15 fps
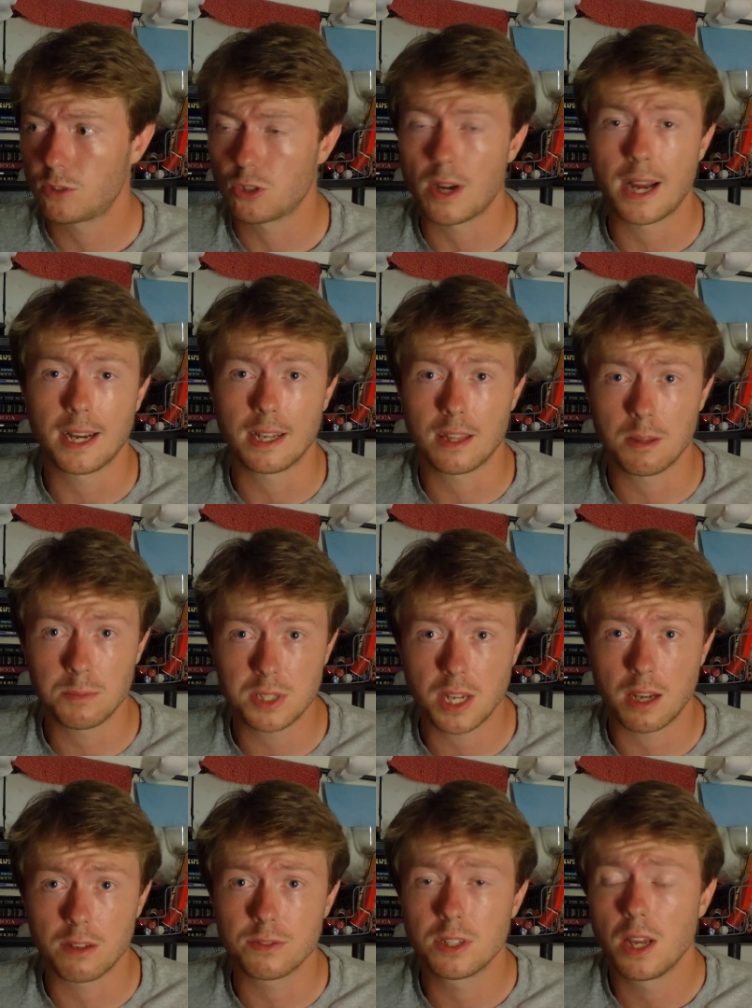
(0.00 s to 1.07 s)
trying it
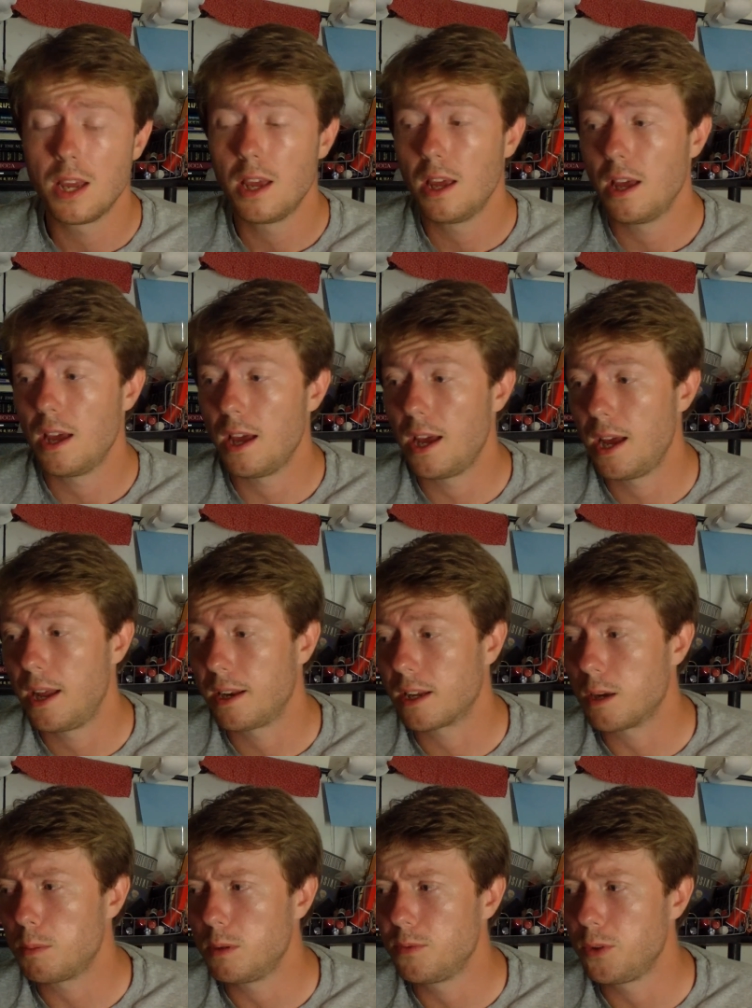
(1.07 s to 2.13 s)
themselves. And
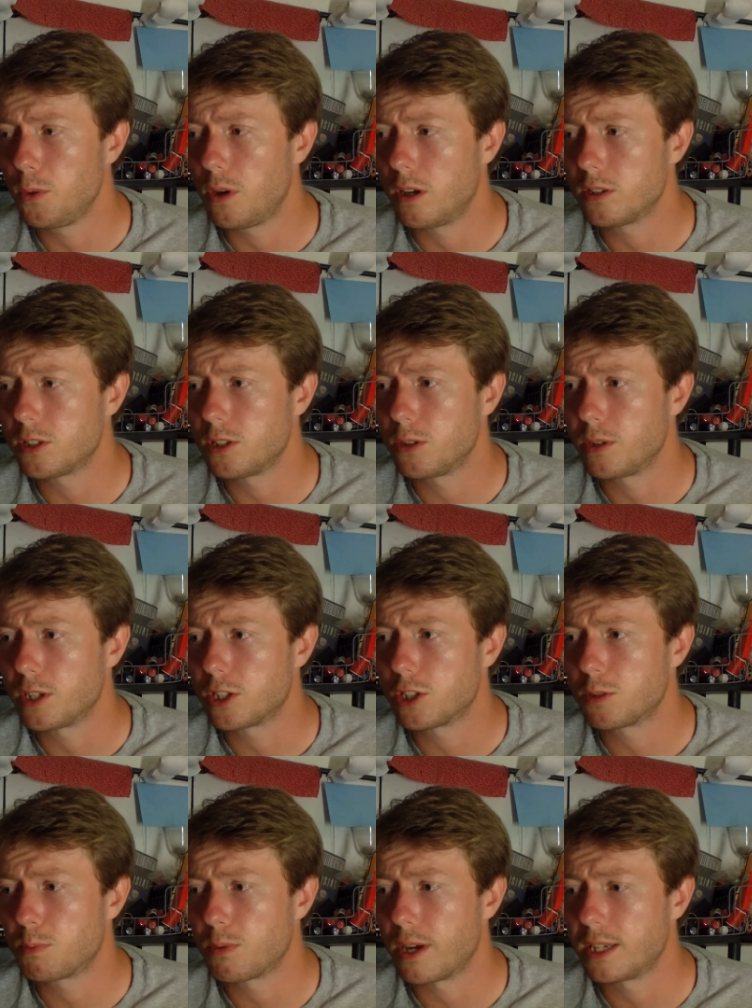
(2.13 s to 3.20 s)
a couple of you also
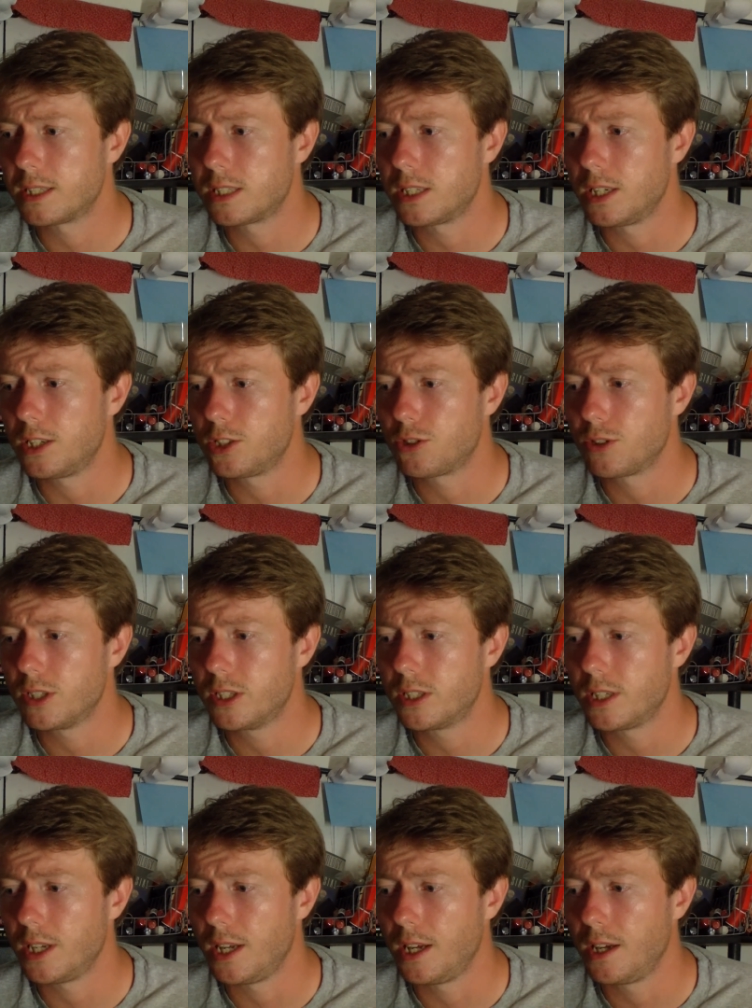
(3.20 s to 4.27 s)
expressed
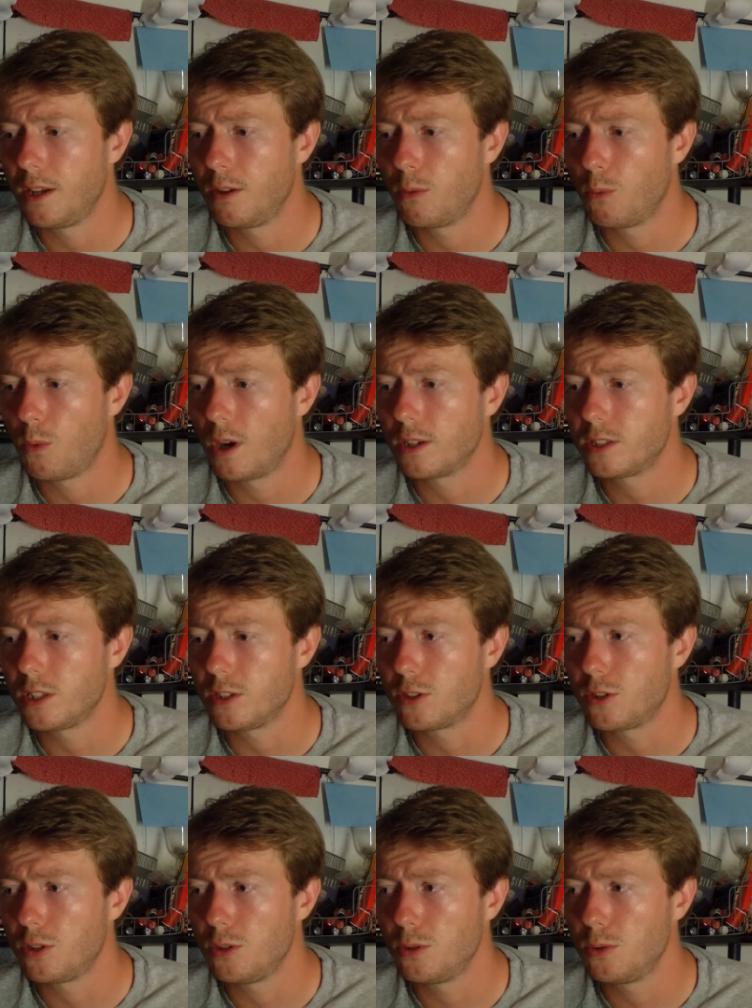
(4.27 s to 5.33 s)
interest in
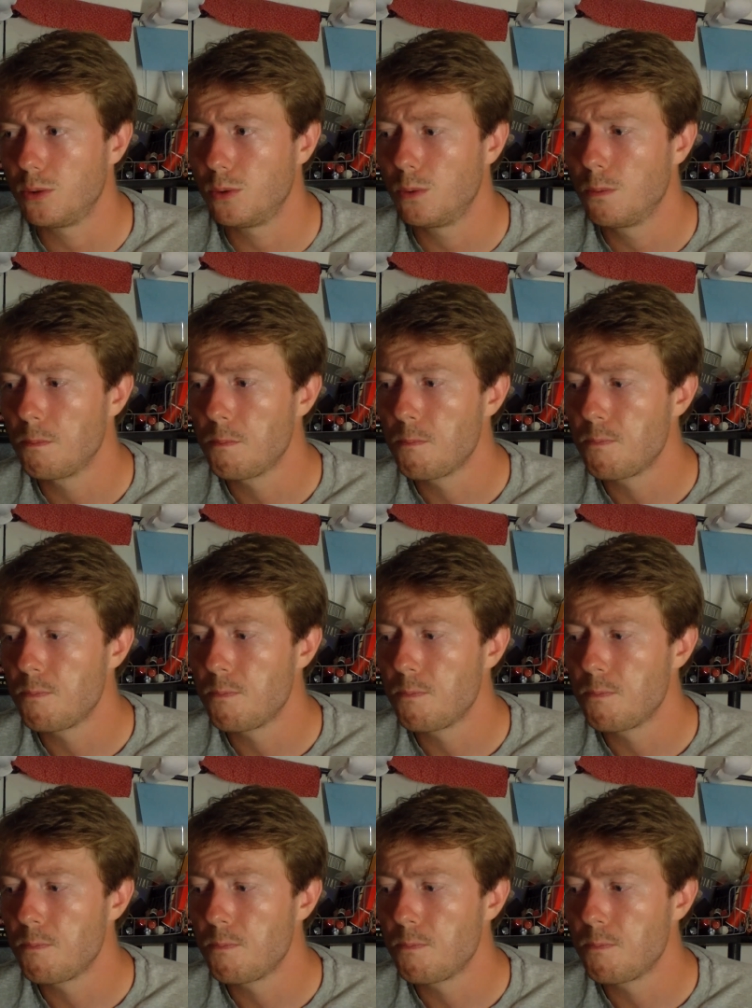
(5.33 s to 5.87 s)
wanting to